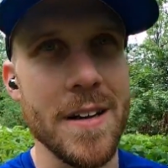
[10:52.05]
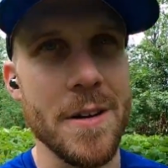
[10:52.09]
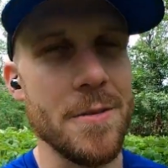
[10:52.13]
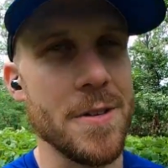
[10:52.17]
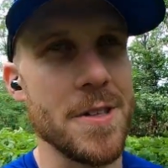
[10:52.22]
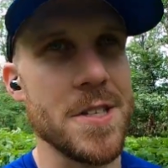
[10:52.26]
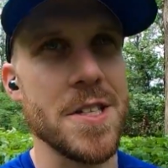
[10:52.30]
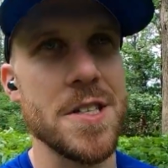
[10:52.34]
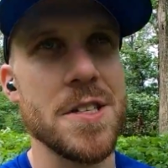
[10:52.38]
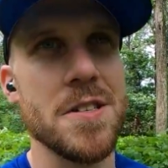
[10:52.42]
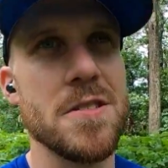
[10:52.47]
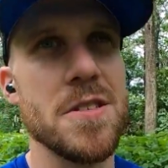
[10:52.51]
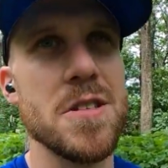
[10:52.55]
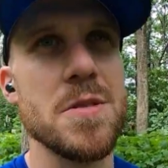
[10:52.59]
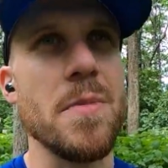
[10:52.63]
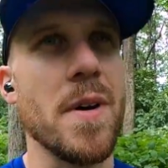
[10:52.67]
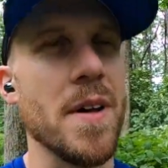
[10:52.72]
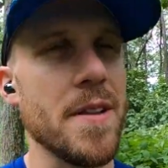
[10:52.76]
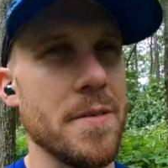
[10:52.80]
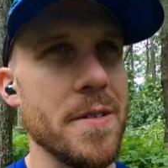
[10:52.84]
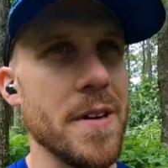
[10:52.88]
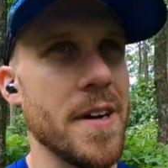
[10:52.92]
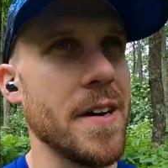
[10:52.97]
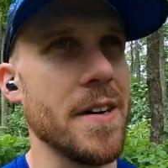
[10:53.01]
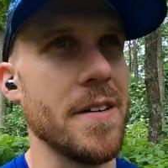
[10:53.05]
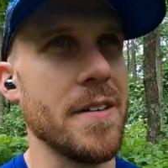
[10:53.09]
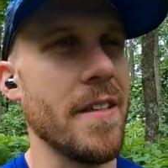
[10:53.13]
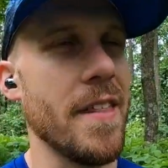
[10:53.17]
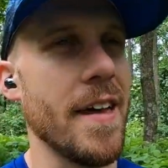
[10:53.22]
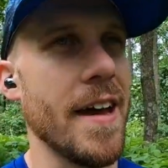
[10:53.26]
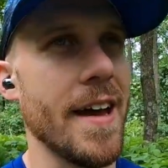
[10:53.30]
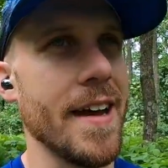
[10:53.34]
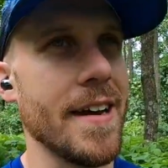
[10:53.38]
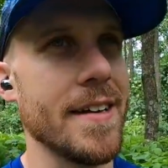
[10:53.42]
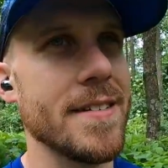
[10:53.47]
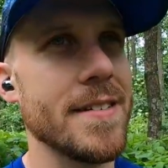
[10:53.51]
You were just smothering under
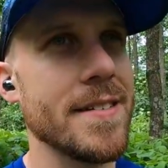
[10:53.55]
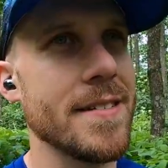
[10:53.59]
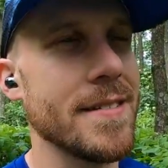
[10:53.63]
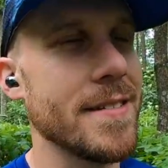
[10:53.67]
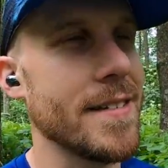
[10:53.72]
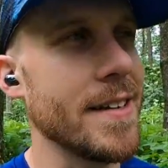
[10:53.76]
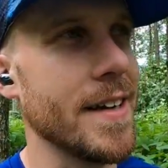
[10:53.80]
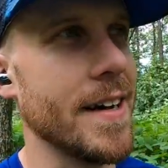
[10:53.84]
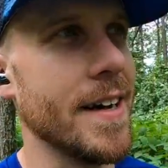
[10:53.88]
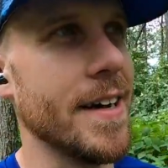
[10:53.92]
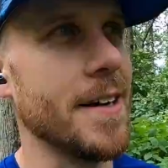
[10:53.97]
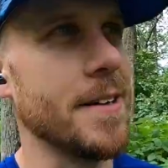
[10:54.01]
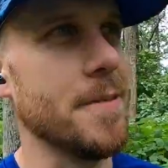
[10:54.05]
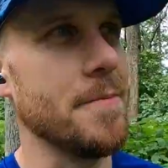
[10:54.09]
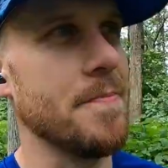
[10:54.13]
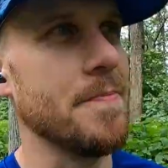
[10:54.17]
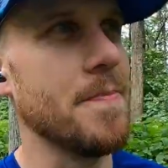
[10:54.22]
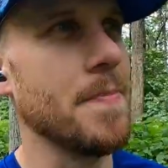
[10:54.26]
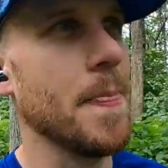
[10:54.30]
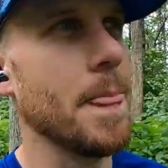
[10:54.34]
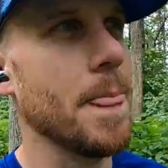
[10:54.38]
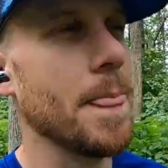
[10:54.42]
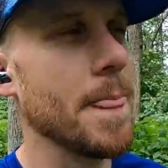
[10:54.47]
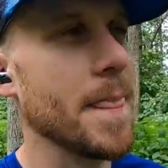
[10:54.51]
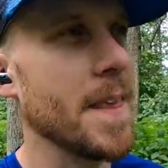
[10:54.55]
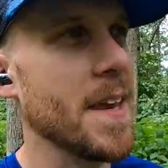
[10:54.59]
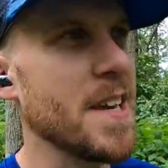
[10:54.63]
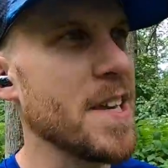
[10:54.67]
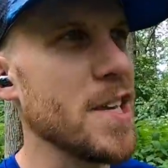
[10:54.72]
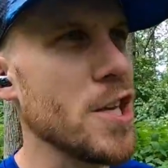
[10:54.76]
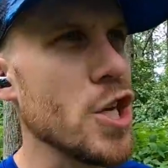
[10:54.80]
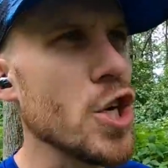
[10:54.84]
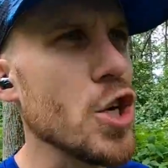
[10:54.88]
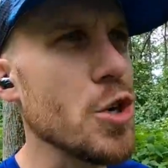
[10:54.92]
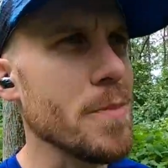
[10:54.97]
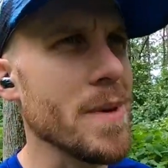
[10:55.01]
that
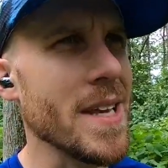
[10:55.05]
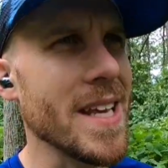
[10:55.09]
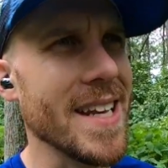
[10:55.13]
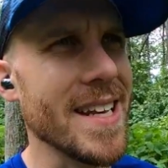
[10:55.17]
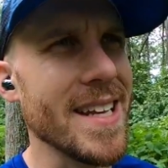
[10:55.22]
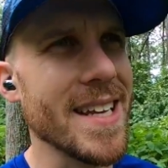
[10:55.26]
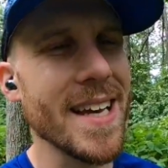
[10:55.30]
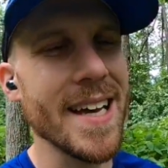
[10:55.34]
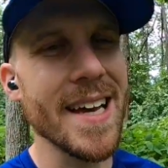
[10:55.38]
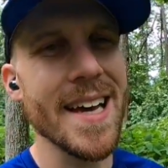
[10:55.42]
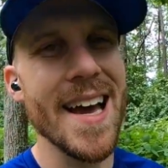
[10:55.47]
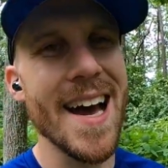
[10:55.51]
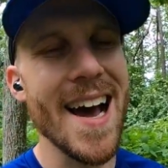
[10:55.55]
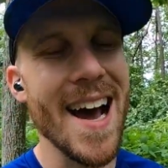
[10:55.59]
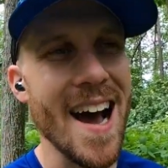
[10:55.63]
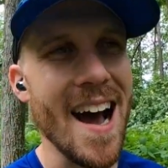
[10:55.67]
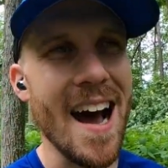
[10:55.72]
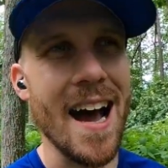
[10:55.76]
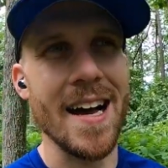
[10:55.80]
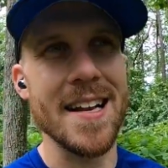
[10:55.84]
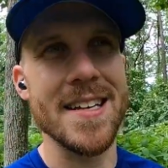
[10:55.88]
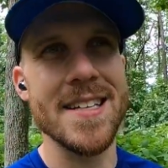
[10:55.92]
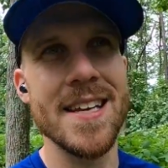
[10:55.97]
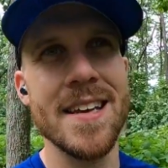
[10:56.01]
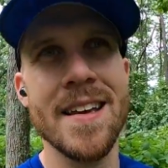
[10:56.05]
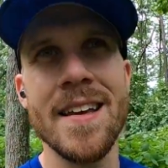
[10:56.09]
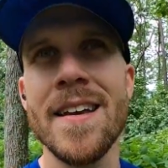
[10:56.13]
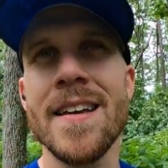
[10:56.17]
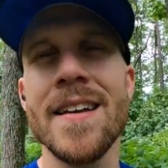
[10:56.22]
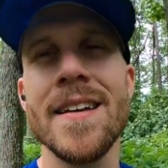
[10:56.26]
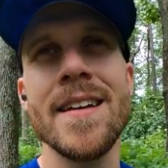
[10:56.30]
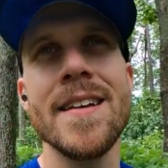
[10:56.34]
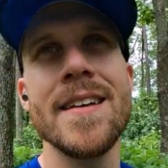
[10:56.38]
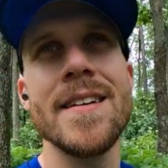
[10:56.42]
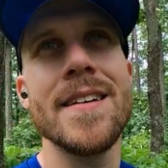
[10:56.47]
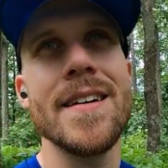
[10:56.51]
humid, hot
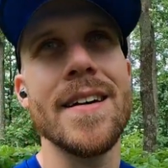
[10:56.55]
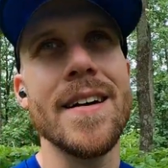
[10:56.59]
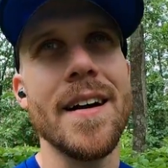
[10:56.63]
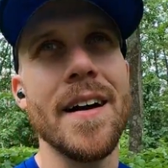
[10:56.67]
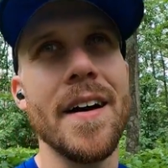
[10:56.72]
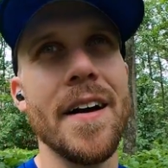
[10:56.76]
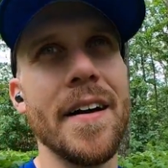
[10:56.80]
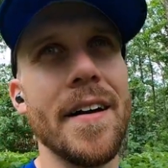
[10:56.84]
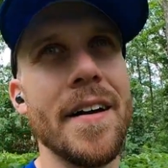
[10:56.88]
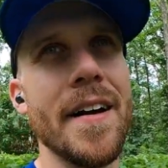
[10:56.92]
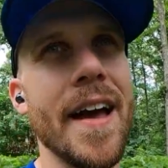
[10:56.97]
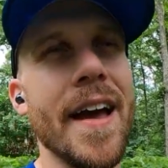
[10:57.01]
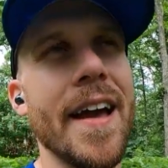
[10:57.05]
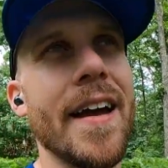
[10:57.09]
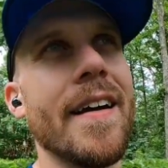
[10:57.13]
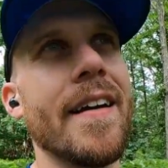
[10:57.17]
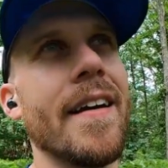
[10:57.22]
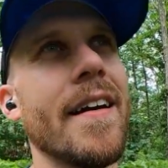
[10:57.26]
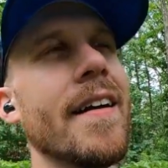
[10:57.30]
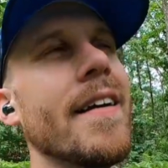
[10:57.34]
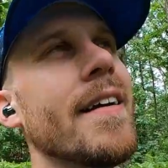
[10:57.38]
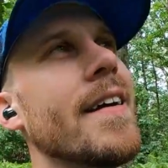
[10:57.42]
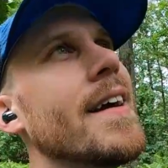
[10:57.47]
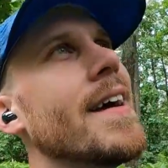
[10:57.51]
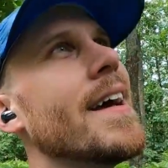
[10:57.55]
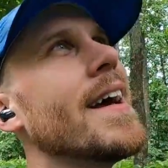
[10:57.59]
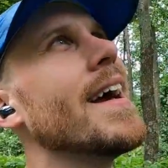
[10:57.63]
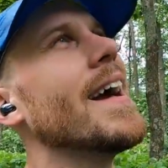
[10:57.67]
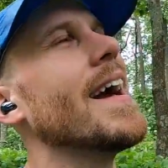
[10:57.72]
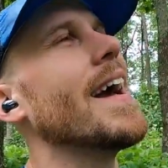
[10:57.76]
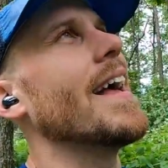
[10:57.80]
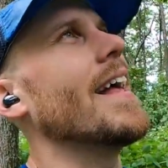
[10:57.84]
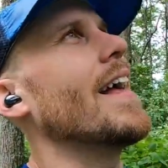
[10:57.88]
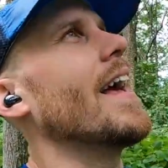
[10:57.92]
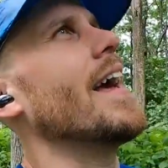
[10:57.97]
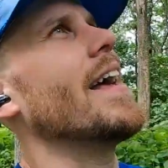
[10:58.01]
air.
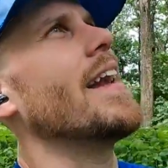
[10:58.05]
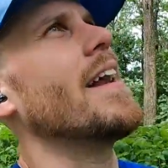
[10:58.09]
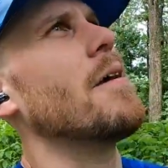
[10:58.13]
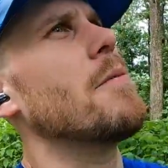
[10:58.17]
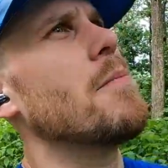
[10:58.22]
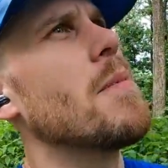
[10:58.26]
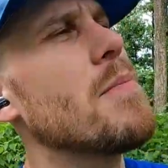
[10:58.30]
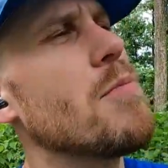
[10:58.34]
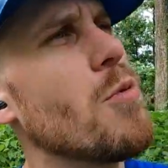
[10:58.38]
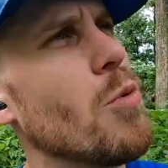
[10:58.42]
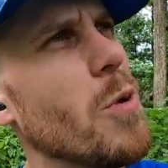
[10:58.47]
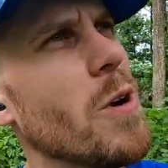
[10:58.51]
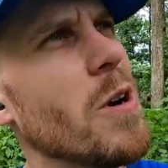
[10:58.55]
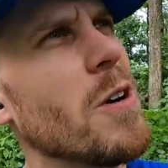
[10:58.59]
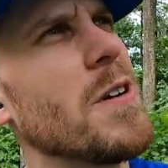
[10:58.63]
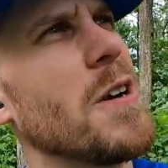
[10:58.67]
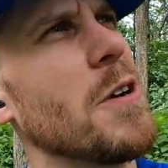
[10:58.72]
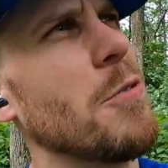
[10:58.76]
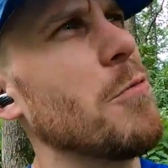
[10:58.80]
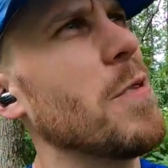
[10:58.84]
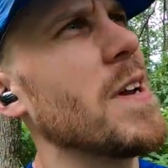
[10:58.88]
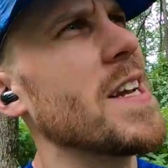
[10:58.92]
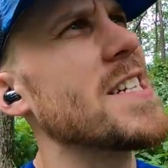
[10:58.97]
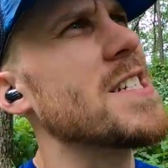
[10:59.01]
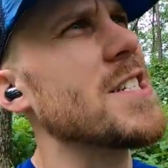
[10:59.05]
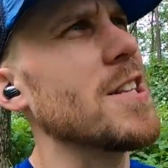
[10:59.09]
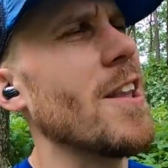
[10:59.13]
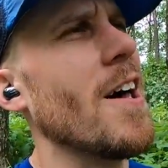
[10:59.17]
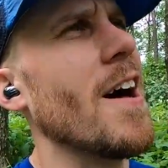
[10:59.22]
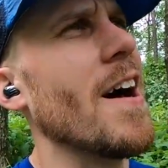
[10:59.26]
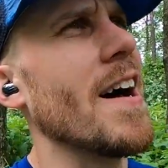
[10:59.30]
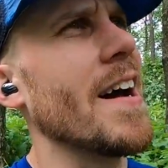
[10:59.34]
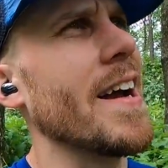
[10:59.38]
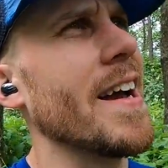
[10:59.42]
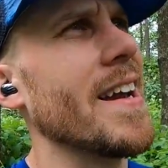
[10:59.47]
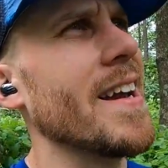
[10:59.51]
And I remember we were on a ridge
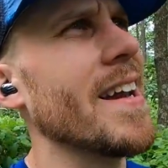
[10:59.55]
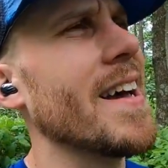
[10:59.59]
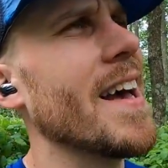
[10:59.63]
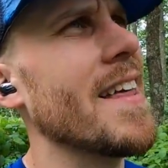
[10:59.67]
line.